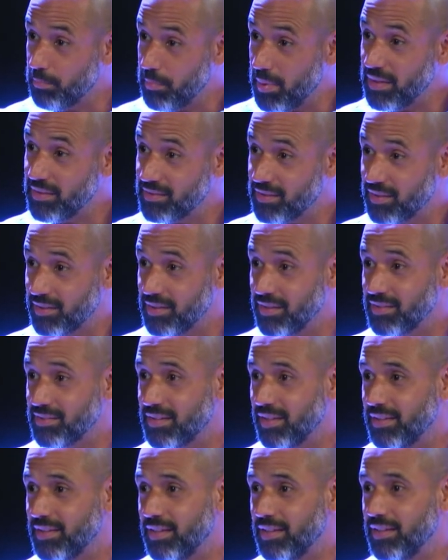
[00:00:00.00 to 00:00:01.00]
basic things
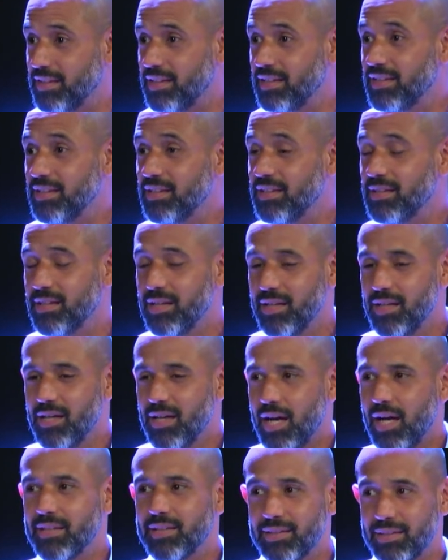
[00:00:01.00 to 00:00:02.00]
that they need,
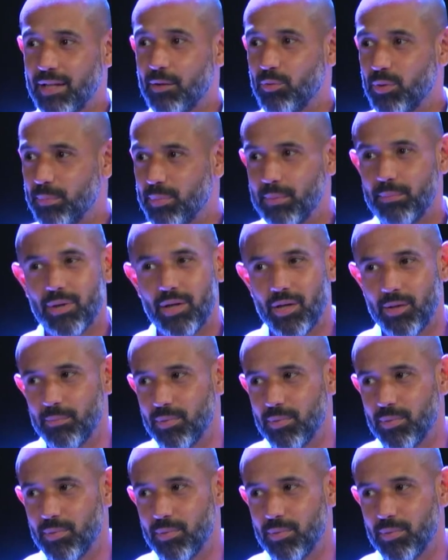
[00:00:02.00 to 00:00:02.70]
I think that we'd be better.